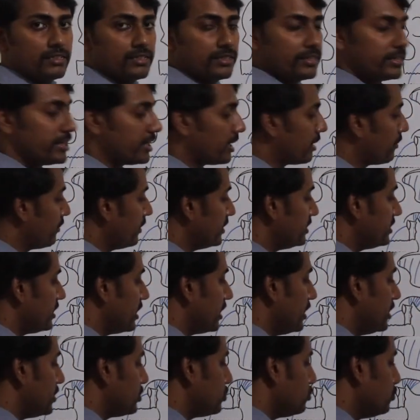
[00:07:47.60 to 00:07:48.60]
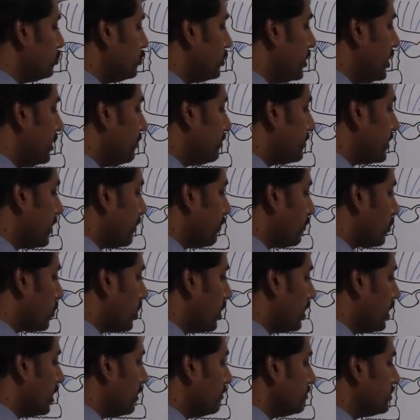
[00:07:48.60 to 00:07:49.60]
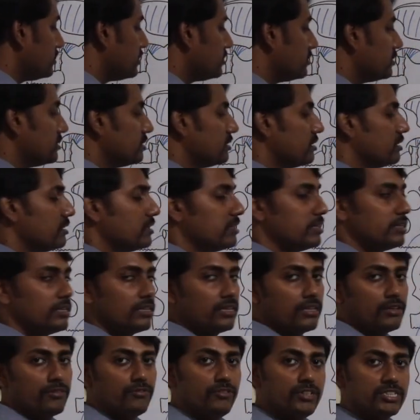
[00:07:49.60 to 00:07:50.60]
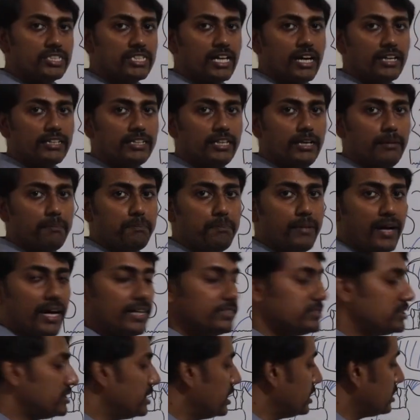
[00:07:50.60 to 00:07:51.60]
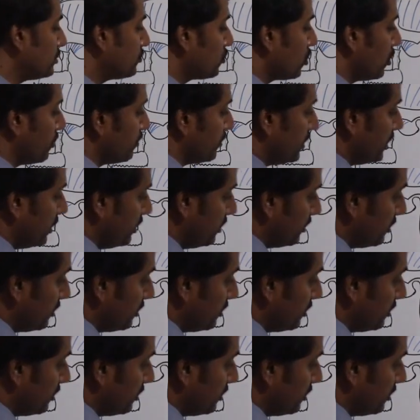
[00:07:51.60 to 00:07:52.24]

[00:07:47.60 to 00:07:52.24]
There are basically two deep temporal nerves, which are the branches from